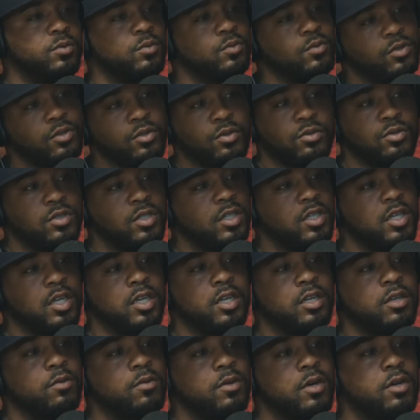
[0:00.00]
soon she
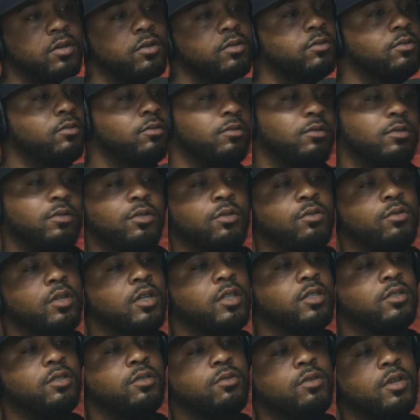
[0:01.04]
kick you out, do
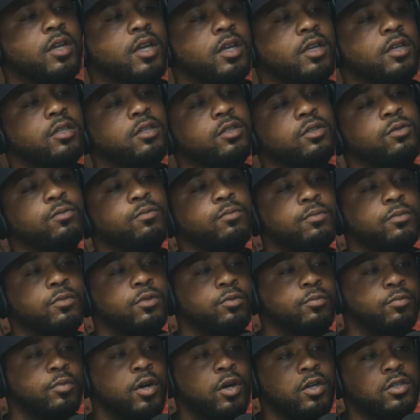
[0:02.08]
this, do that, you
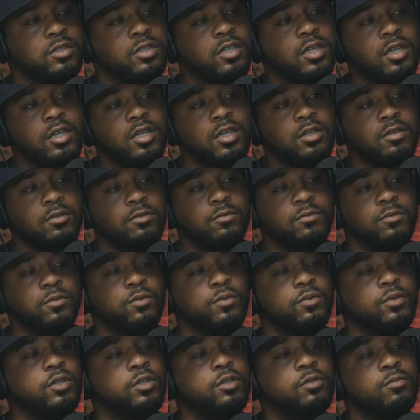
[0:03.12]
you boss up.
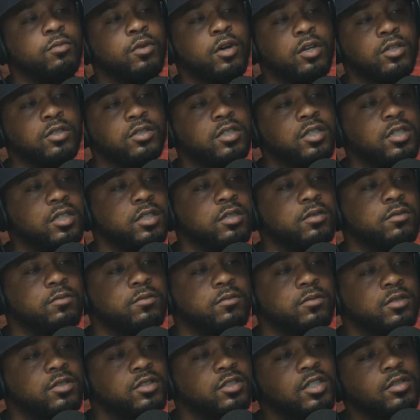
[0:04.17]
When you boss up,
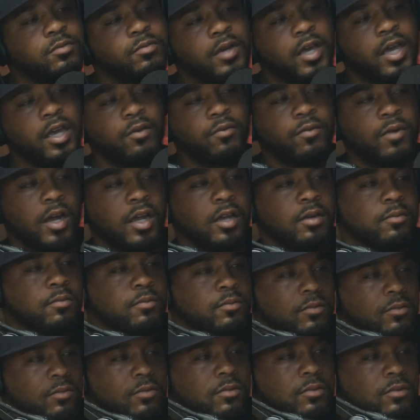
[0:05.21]
she back right
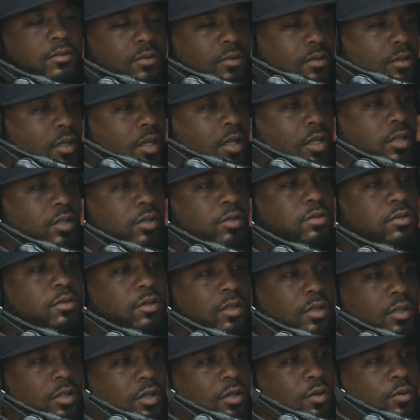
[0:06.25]
under your
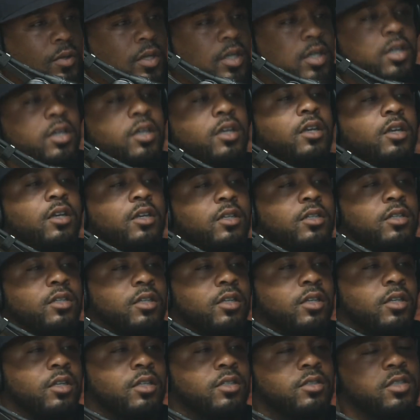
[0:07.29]
under your wing again.
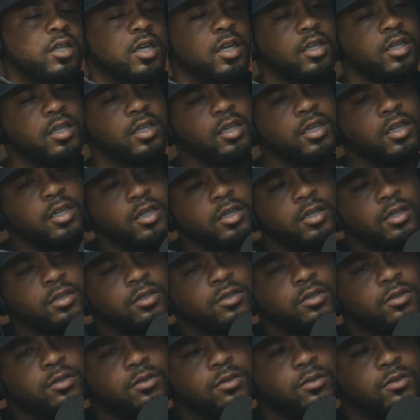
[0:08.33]
And it's like,
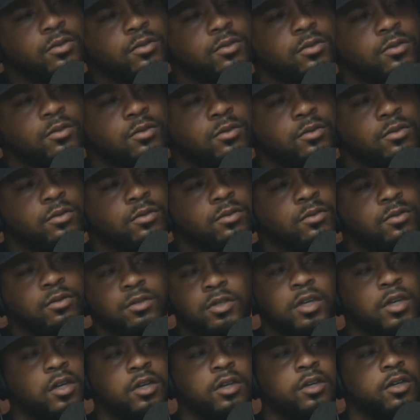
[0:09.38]
oh
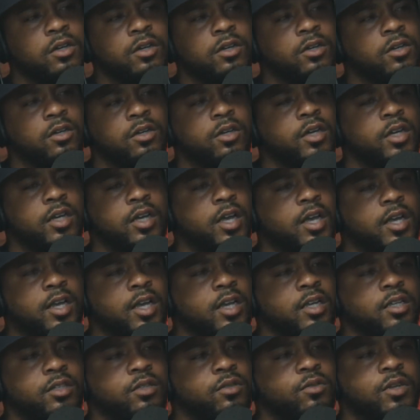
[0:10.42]
no, I, I
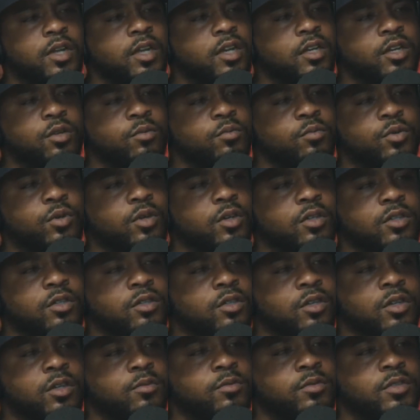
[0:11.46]
can't do that no more. Right.
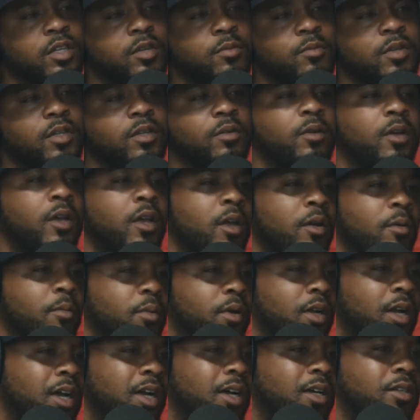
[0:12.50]
You know what I'm saying? Be,
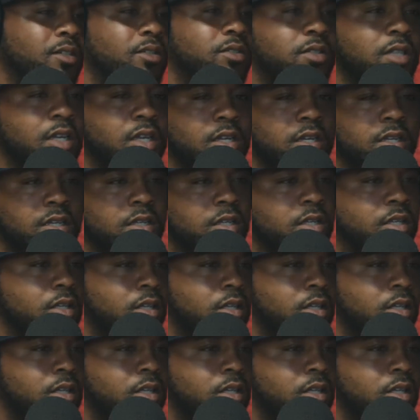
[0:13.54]
but I understand it.